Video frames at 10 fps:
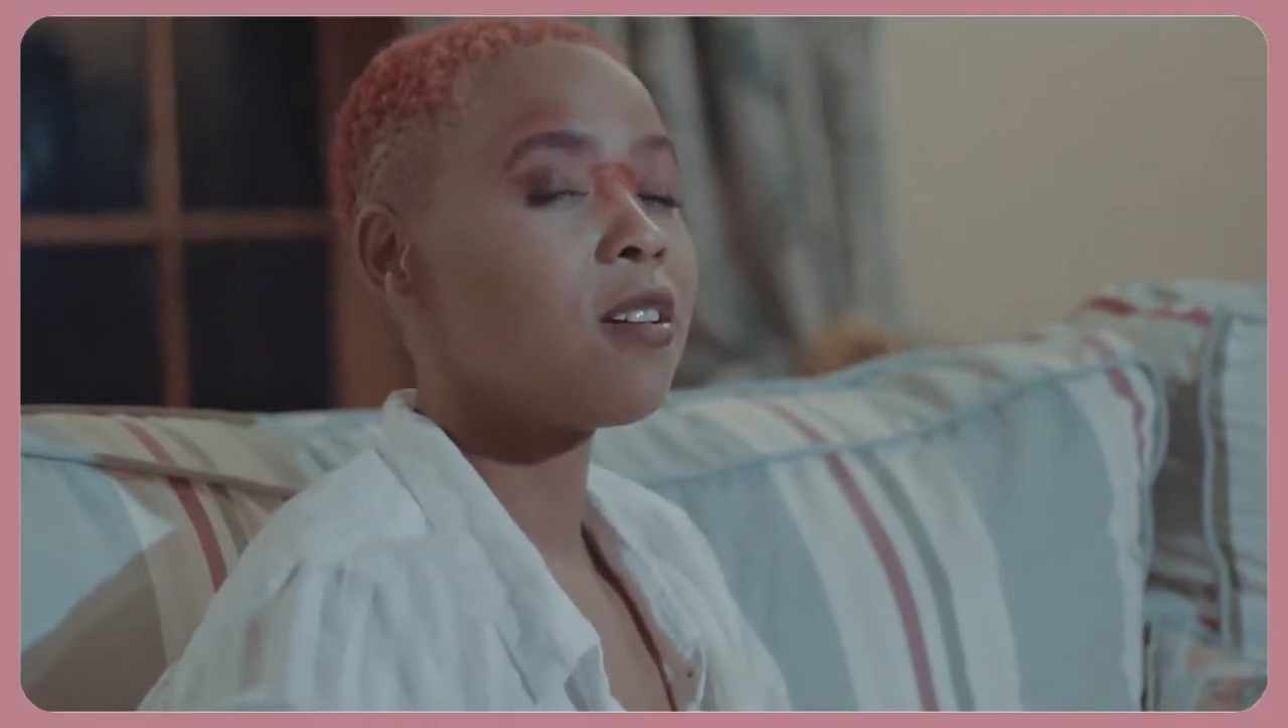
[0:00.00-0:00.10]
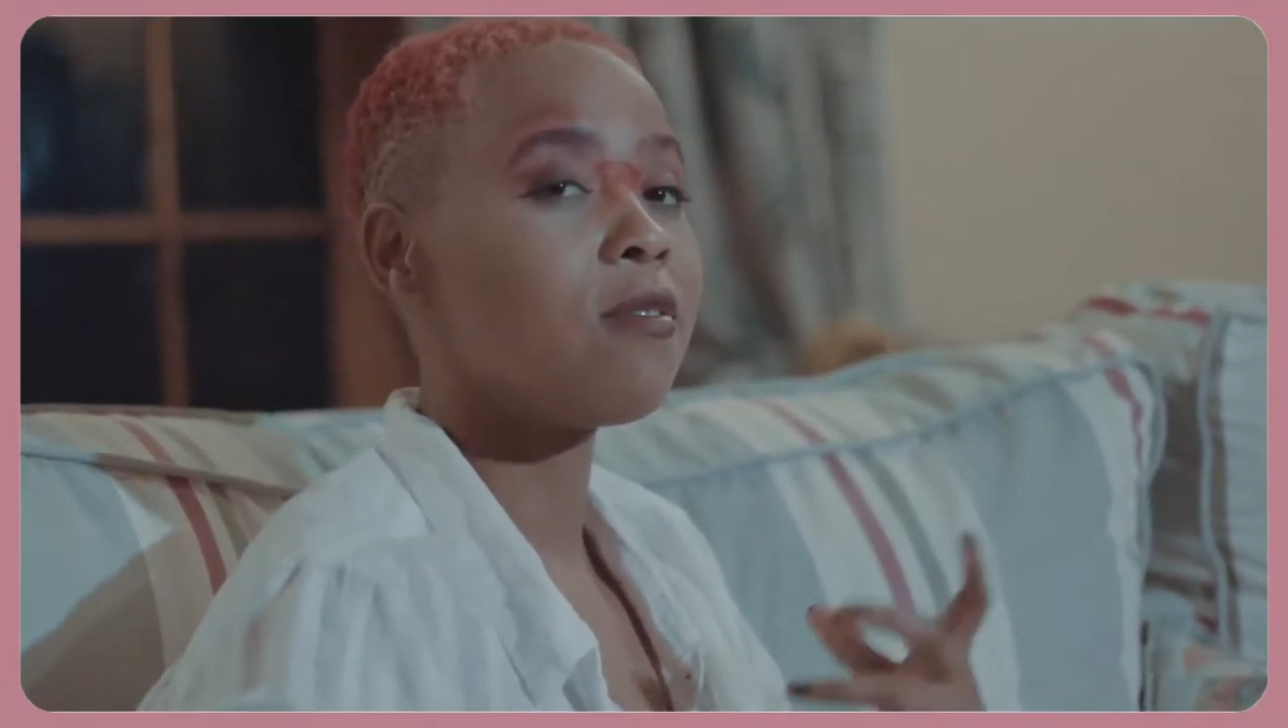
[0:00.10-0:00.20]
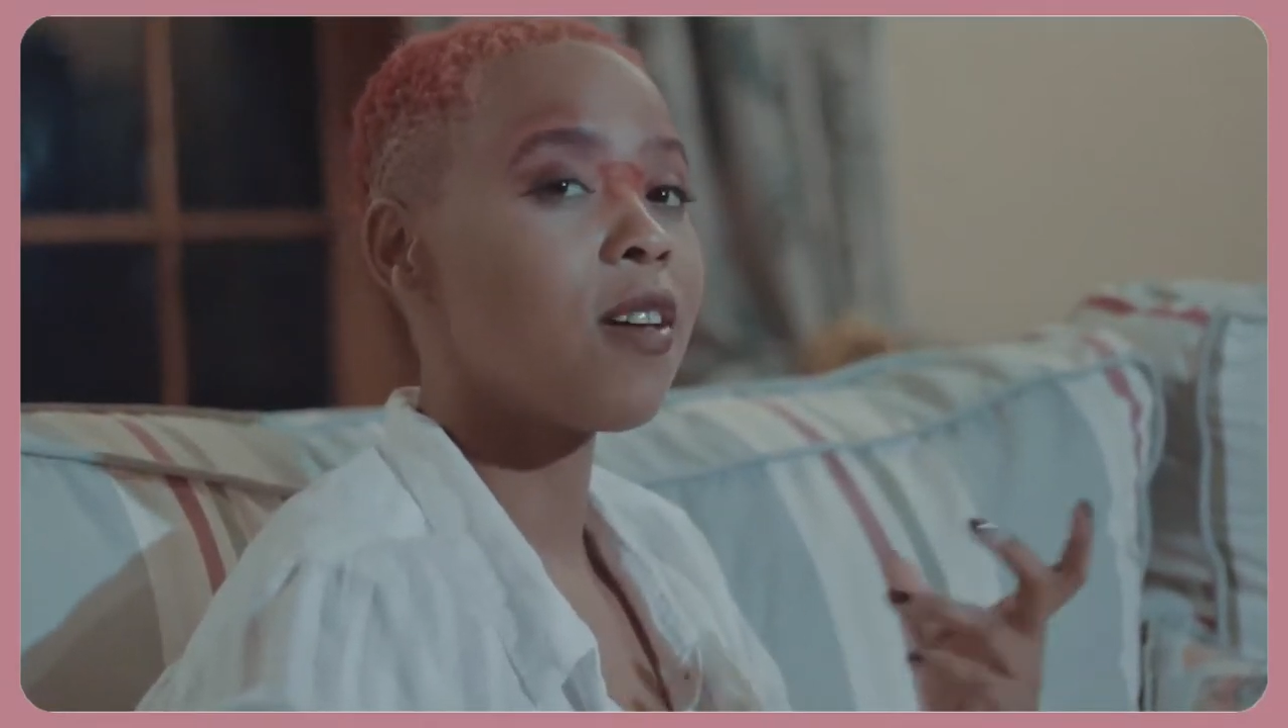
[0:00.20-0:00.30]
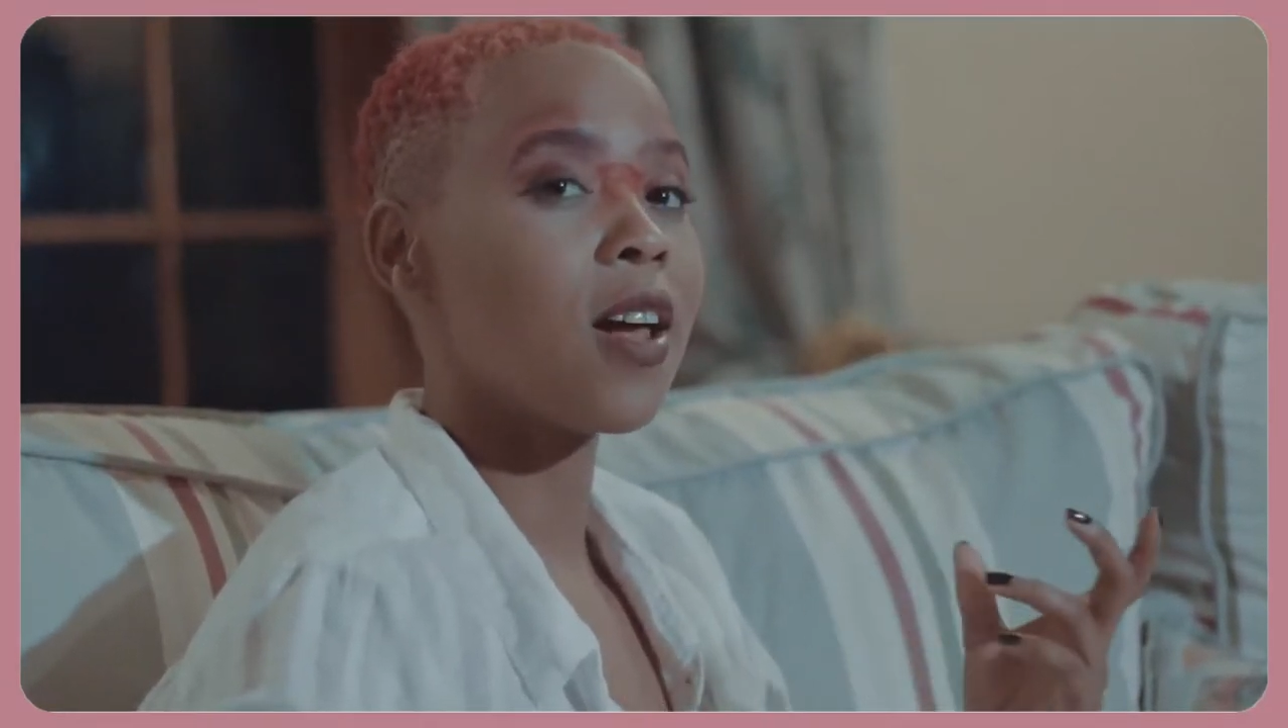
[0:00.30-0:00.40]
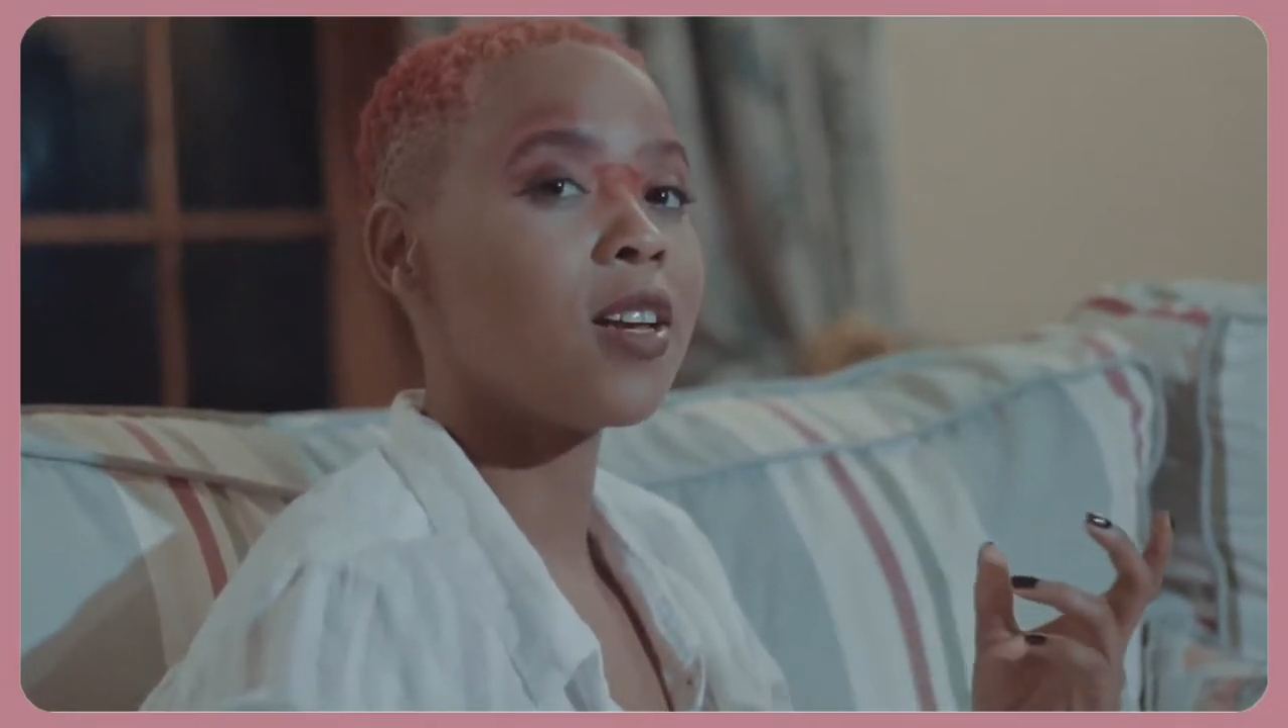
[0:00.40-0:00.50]

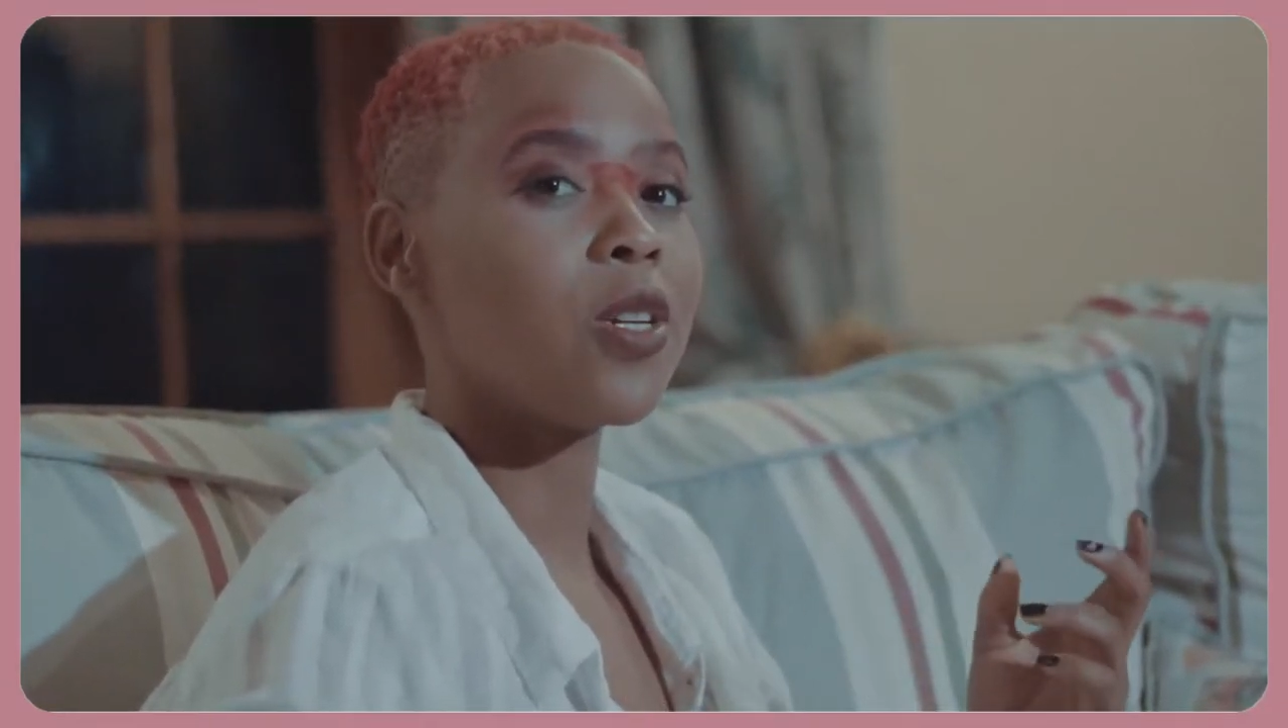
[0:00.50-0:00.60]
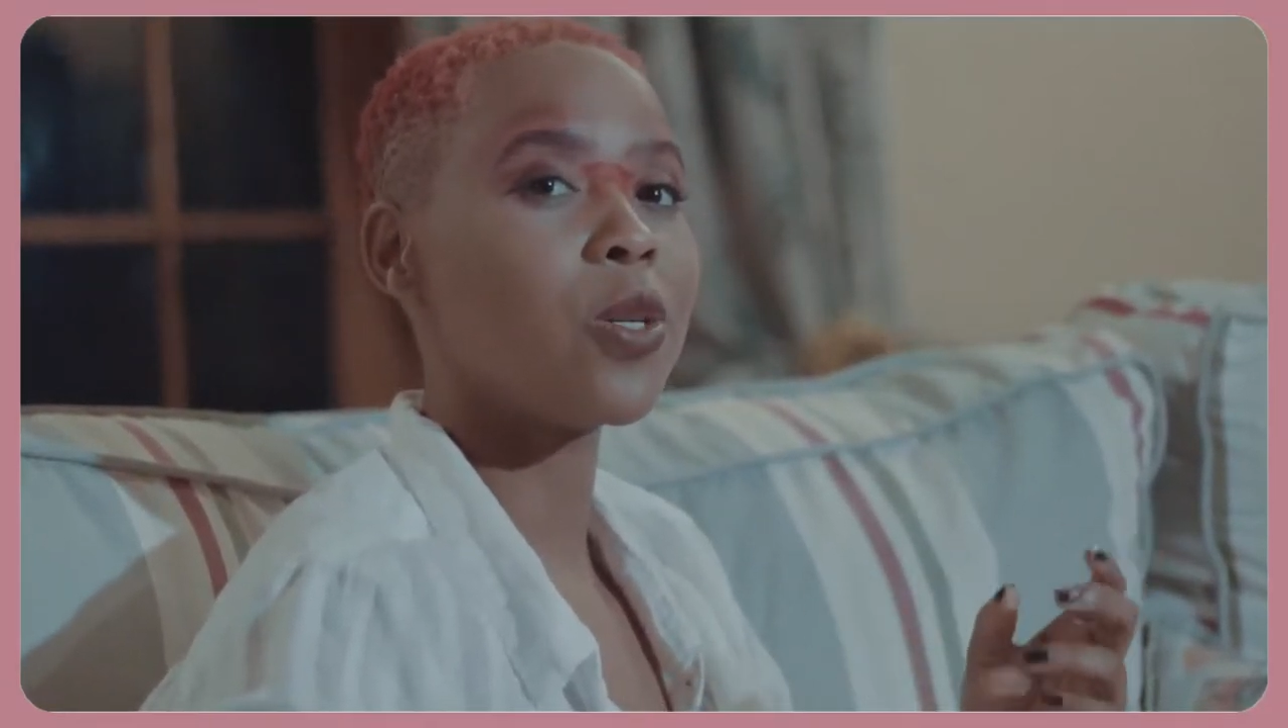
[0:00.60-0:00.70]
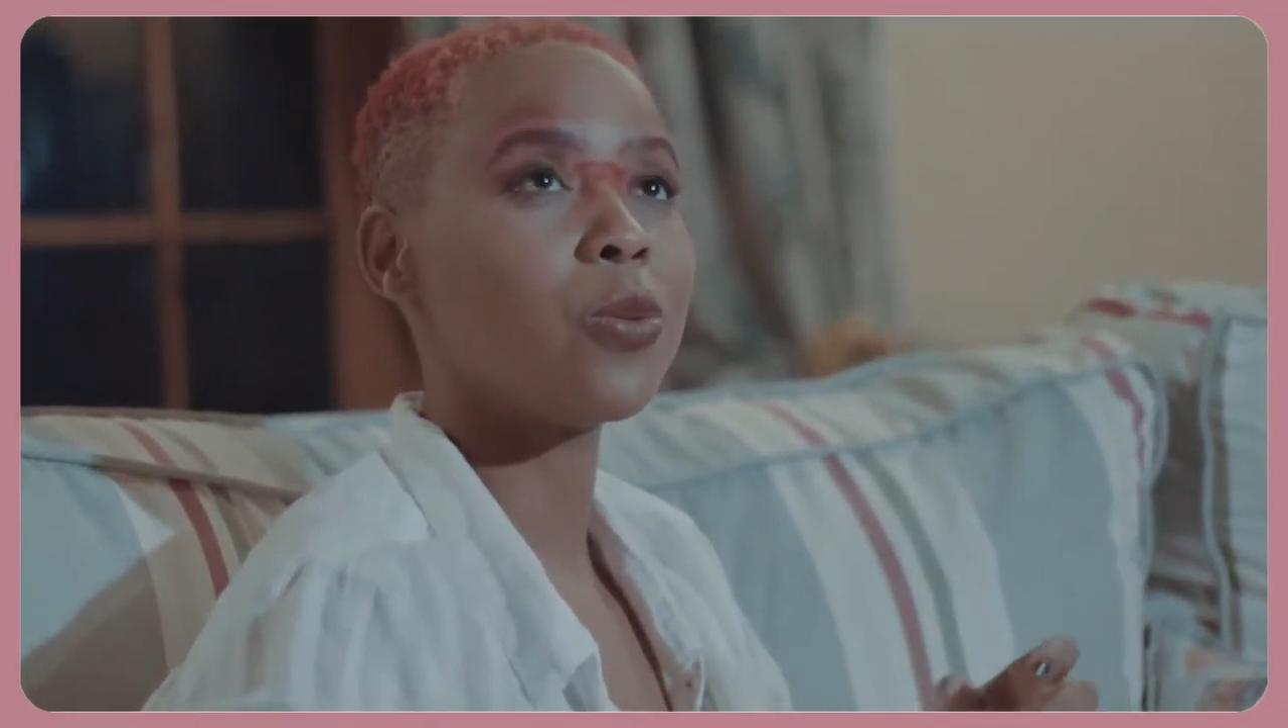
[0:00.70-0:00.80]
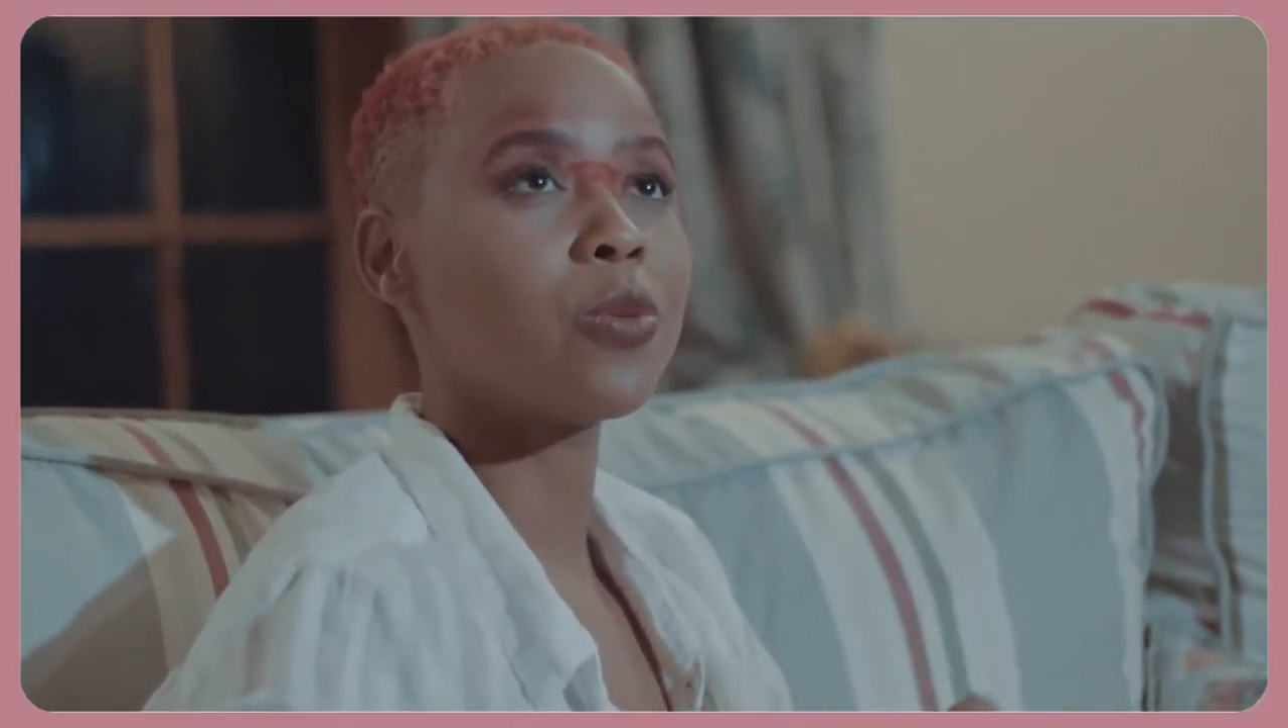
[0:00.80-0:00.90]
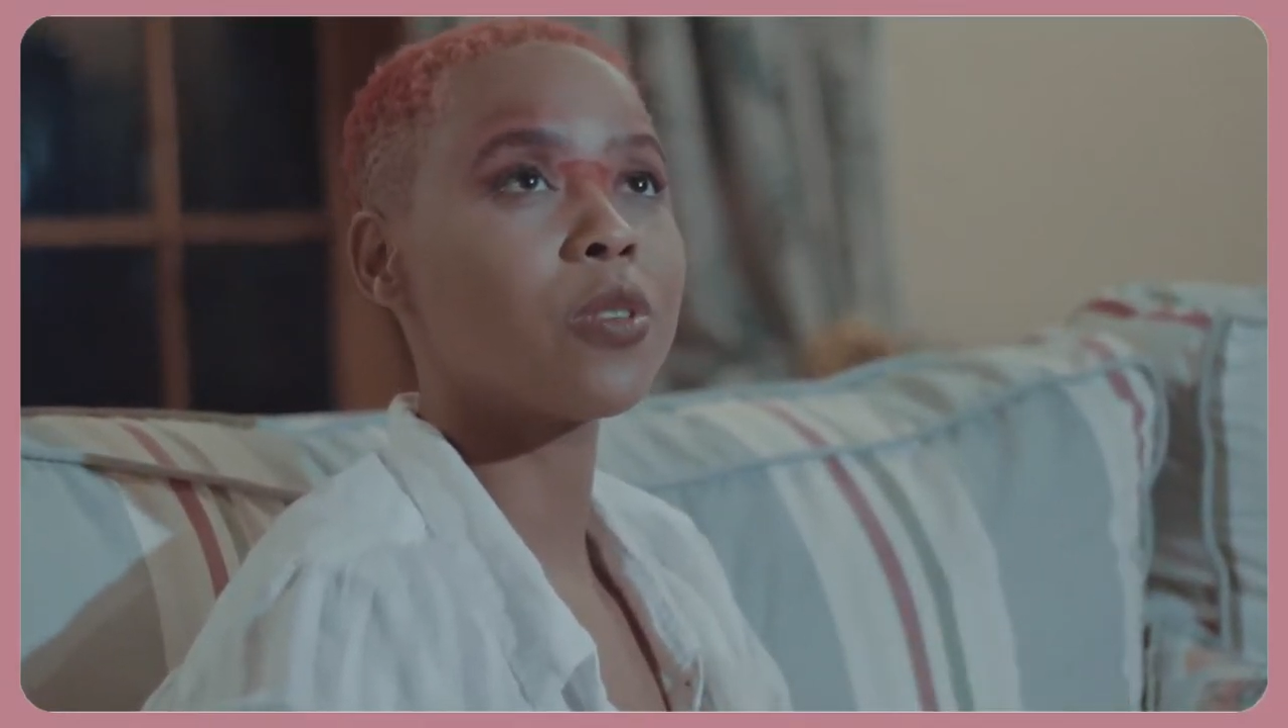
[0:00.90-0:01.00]

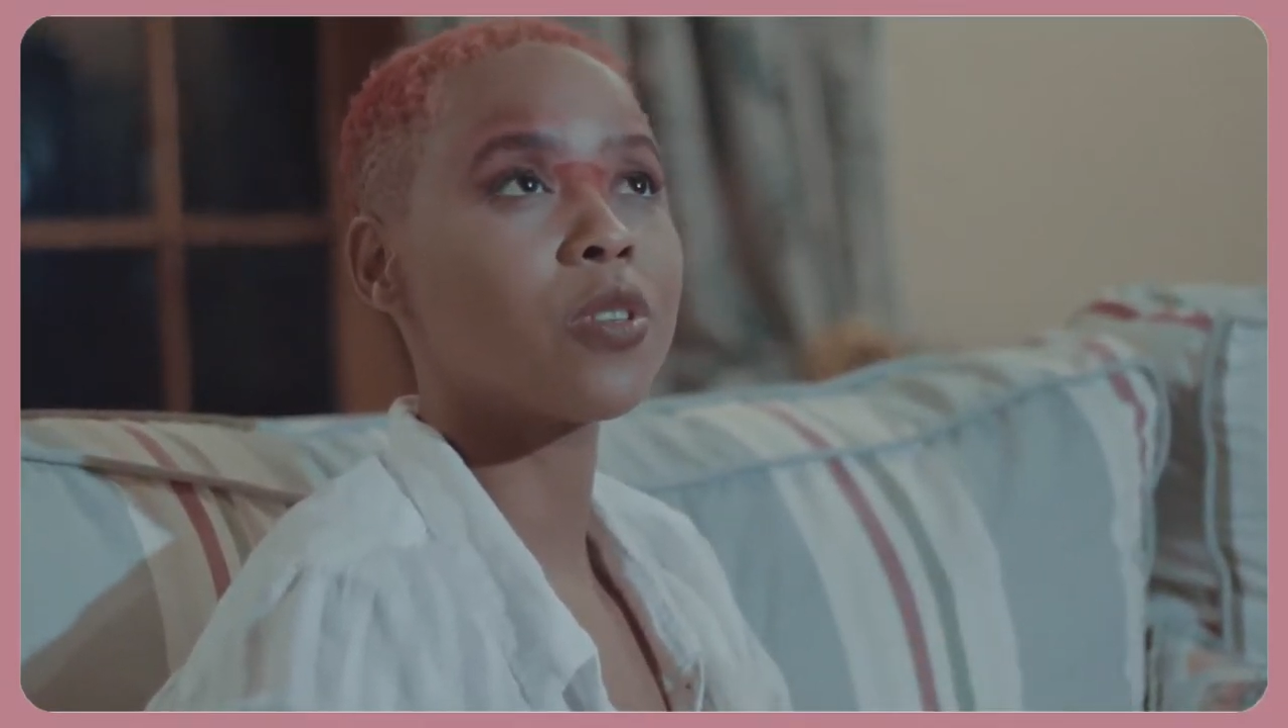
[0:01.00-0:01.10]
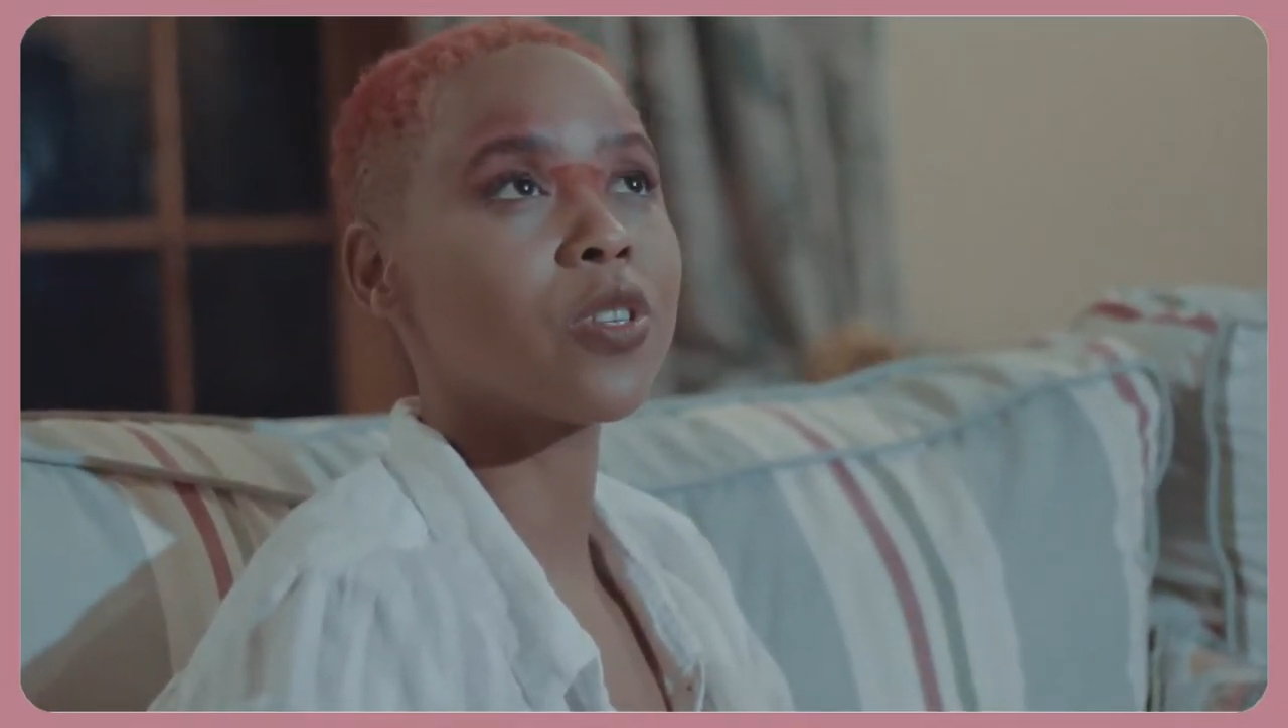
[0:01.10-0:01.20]
values,